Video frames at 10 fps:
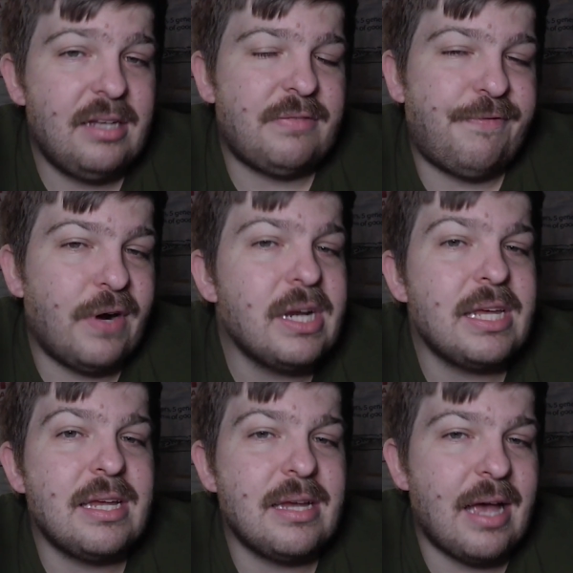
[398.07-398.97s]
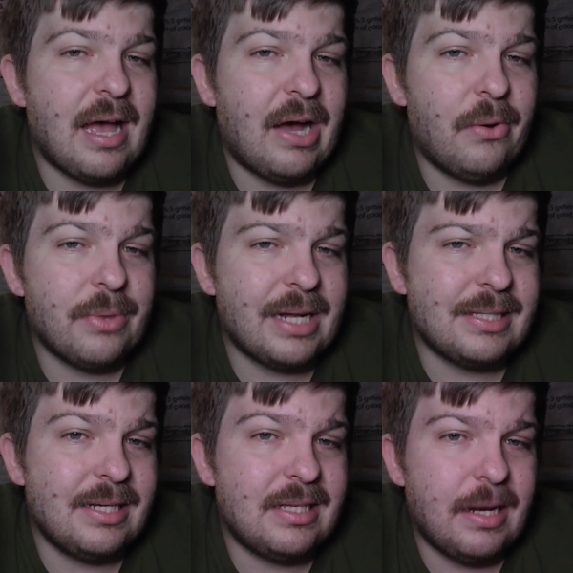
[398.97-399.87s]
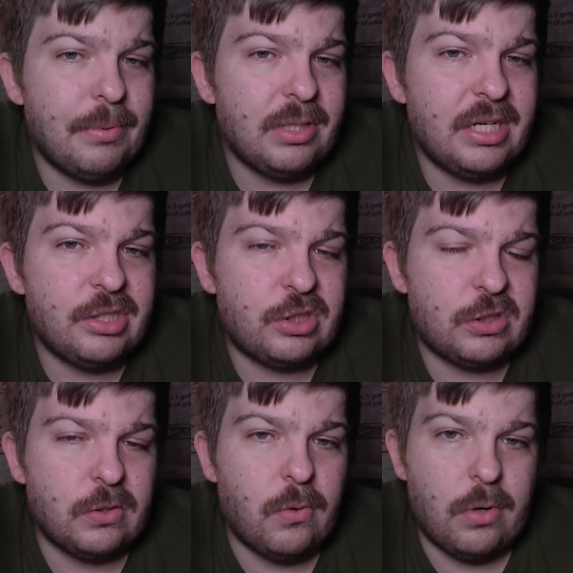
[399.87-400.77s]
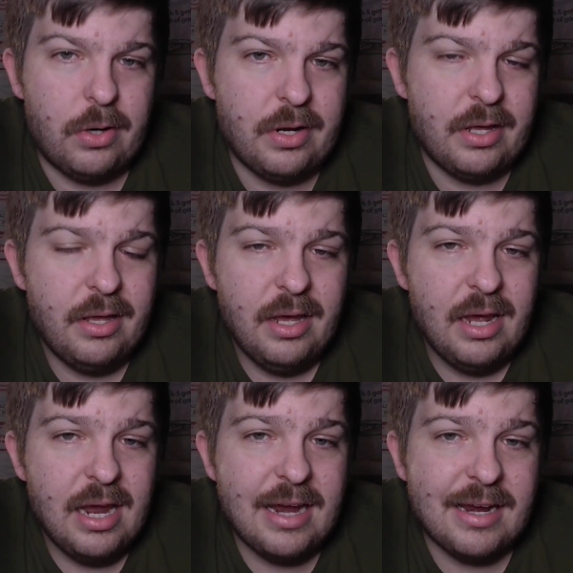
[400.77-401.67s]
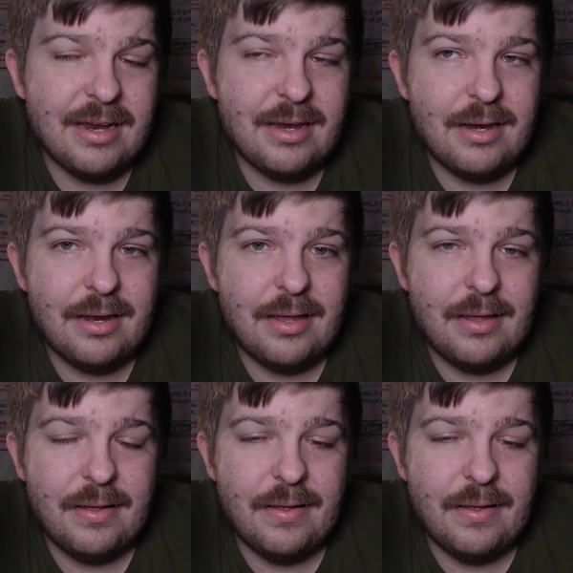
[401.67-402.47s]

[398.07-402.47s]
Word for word: it's funny how that's a double-edged sword and